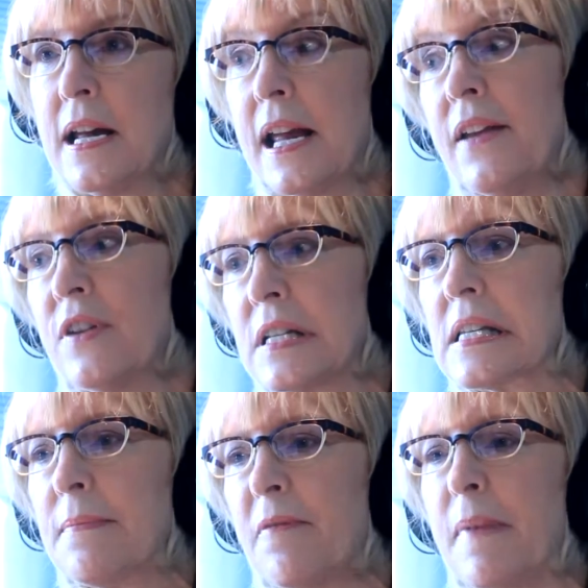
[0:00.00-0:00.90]
Even
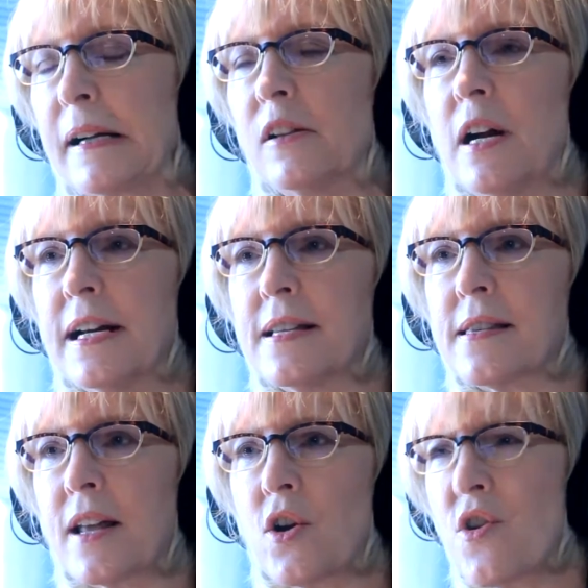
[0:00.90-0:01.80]
some of my
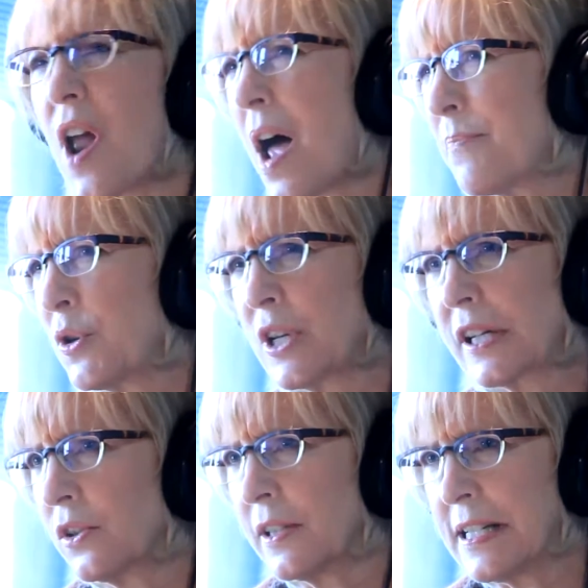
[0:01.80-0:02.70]
clients that are not
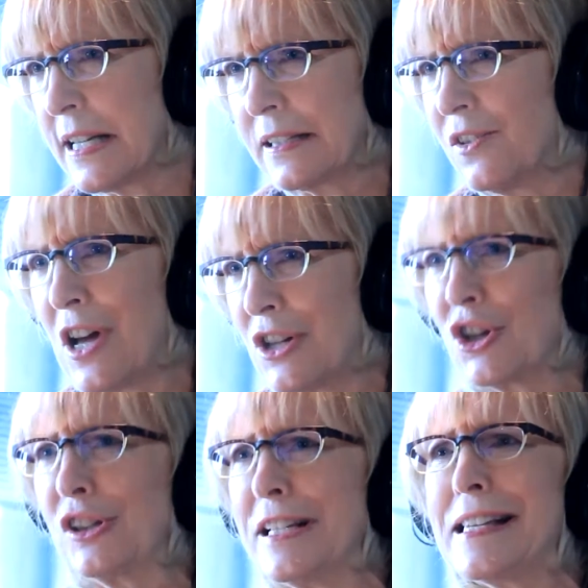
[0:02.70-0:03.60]
particularly
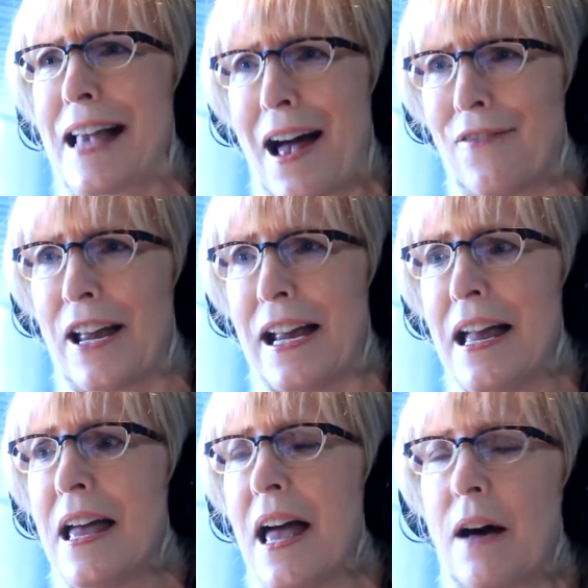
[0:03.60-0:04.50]
technologically savvy
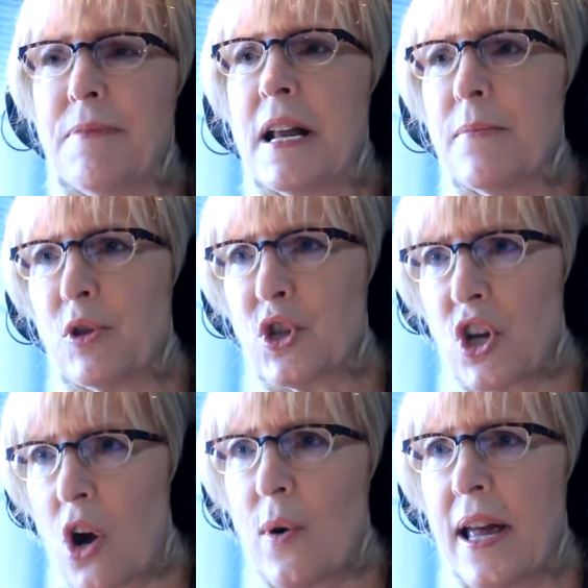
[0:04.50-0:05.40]
have been able
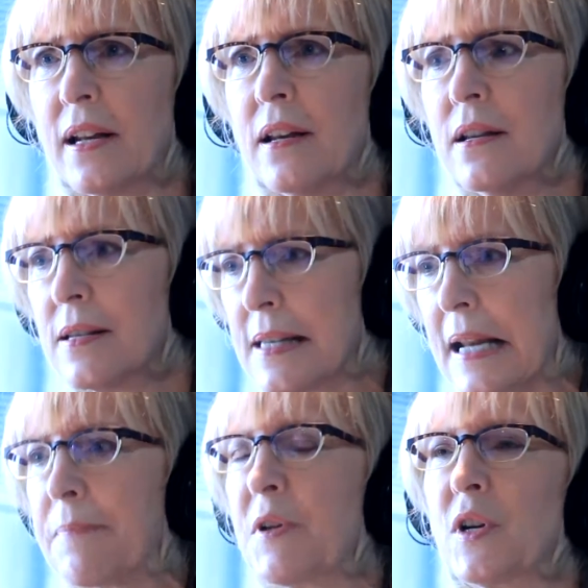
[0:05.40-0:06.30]
to go in,
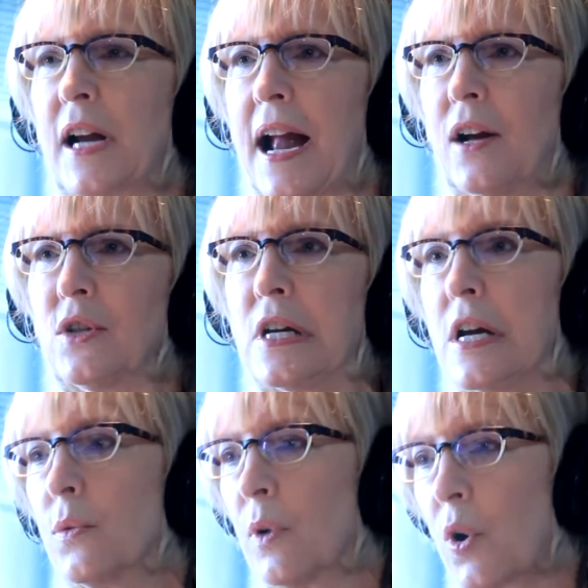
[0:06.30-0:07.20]
set up their account,
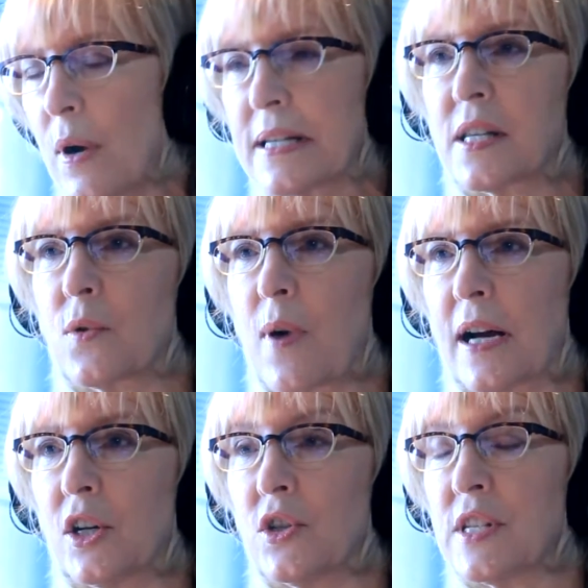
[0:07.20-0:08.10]
request their
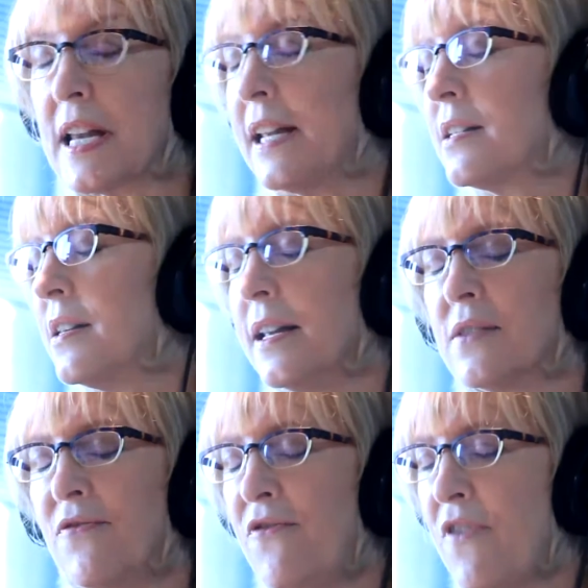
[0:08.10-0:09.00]
records.
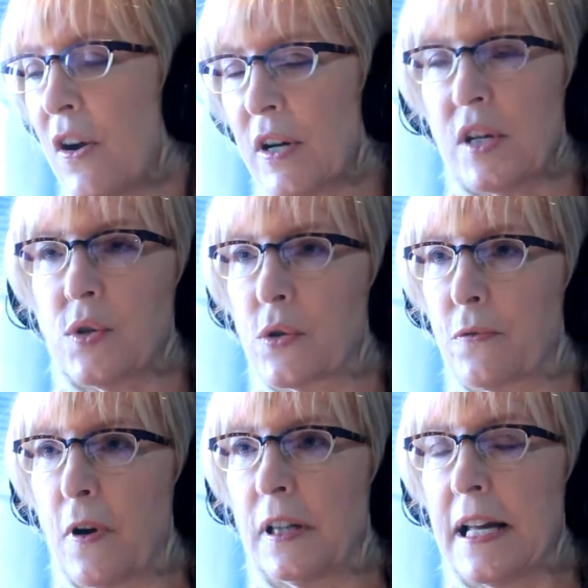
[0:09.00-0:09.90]
It's very
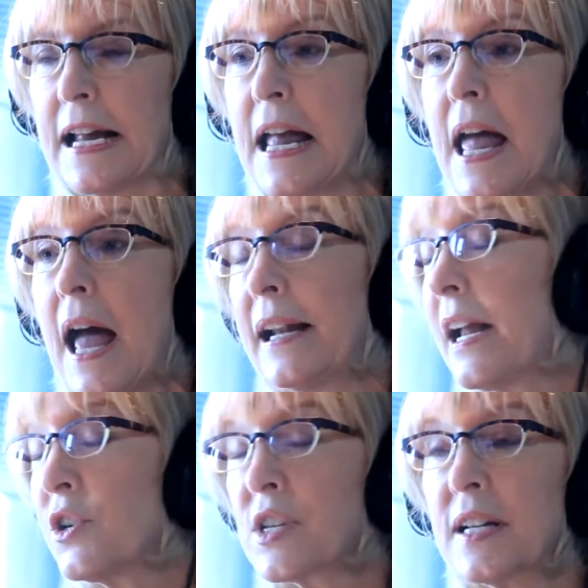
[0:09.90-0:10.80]
user-friendly, and
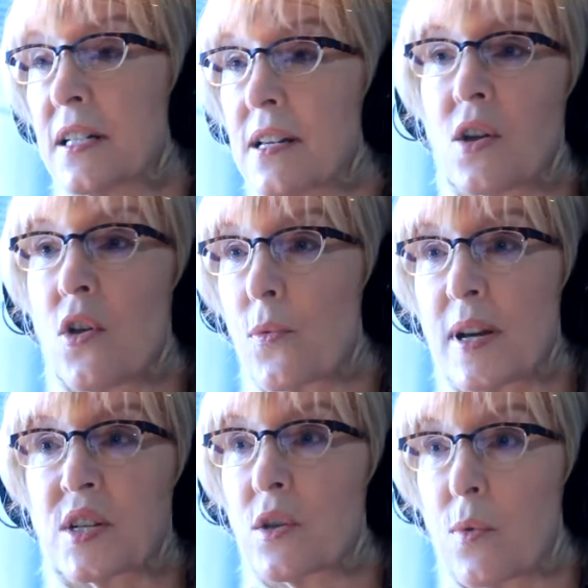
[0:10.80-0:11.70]
CareSync does all the
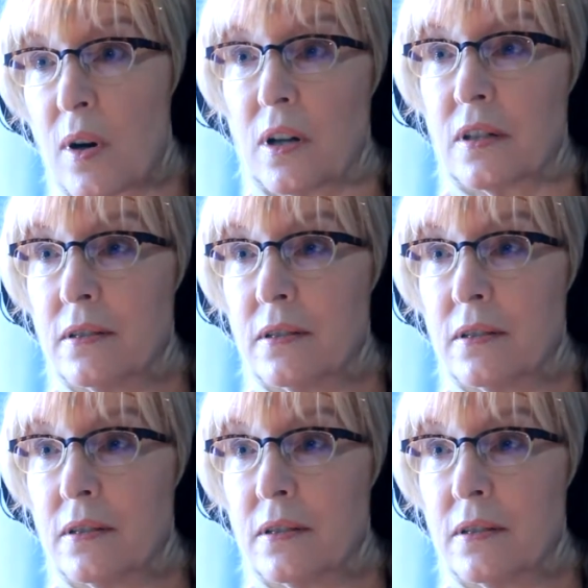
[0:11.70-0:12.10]
rest of the work.